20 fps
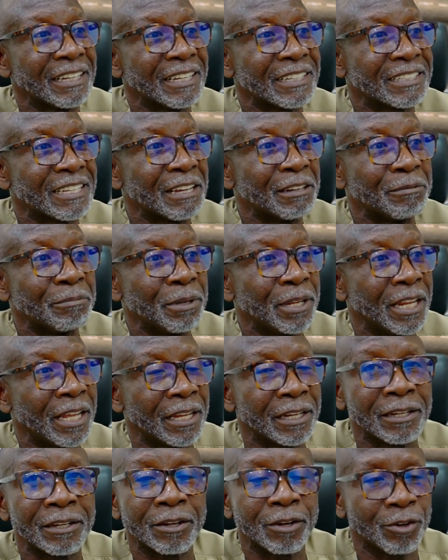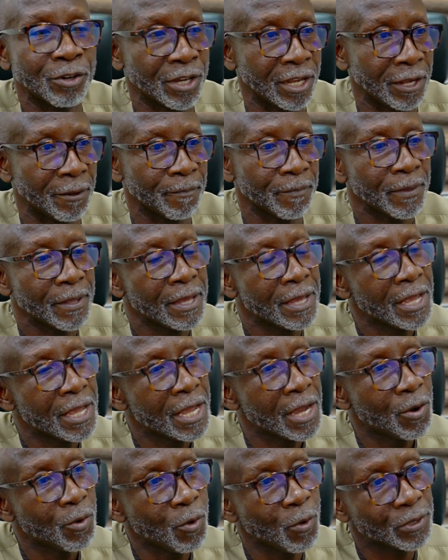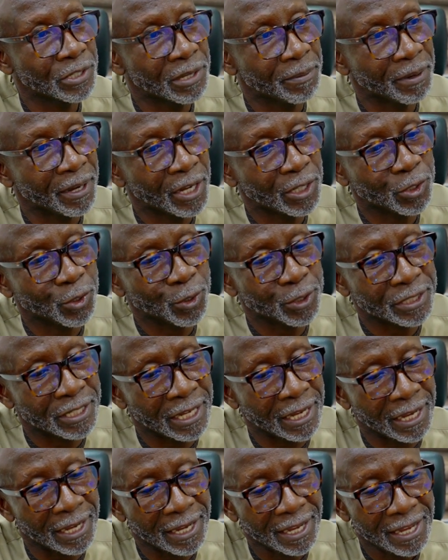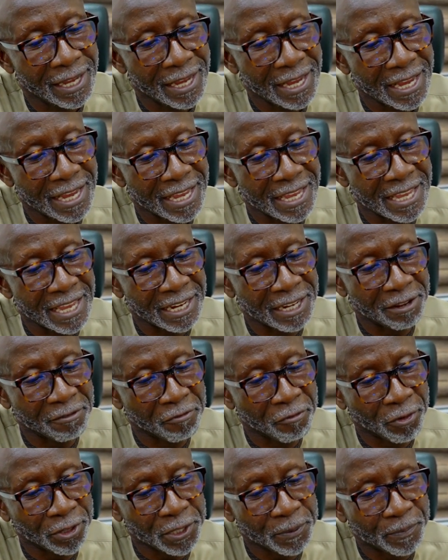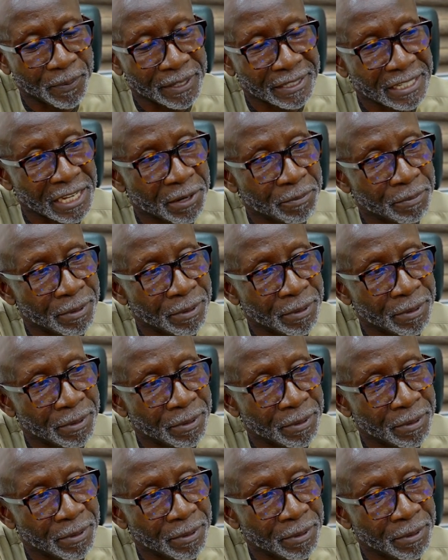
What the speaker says: 10 million, okay. Once we can't just say, yeah, the 40%